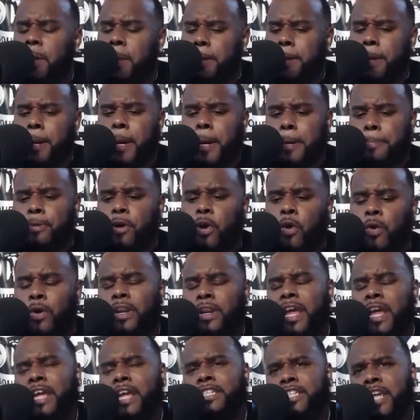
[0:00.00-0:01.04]
um, going
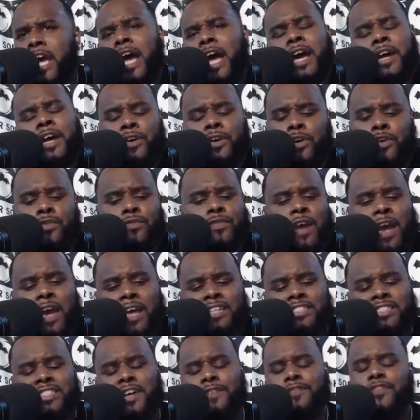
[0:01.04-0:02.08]
at Ja and Irv Gotti.
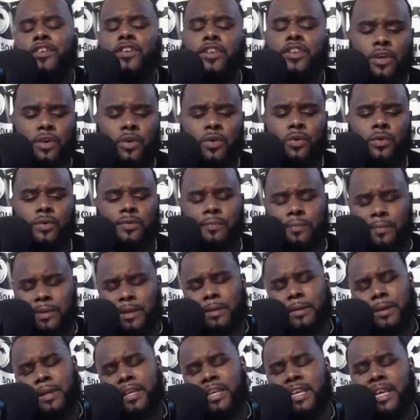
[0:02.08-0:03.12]
It's nothing new.
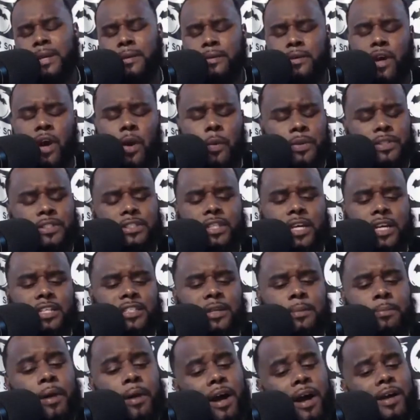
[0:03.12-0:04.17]
He, he he always does
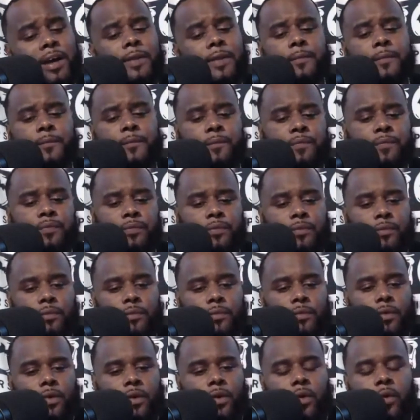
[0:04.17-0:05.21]
it. But
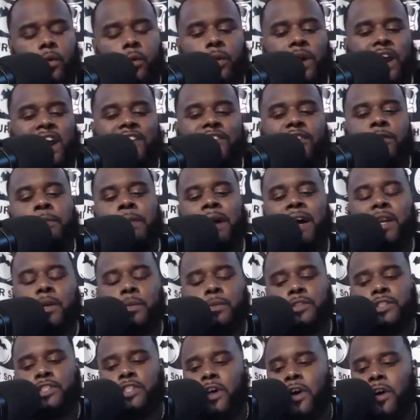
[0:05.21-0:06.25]
what everybody
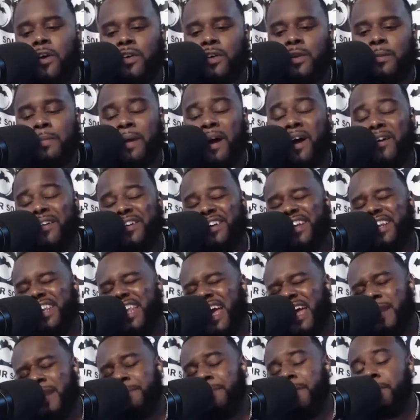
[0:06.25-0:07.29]
was talking about, and a
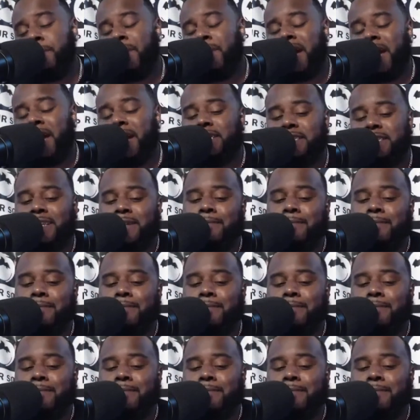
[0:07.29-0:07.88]
lot of people actually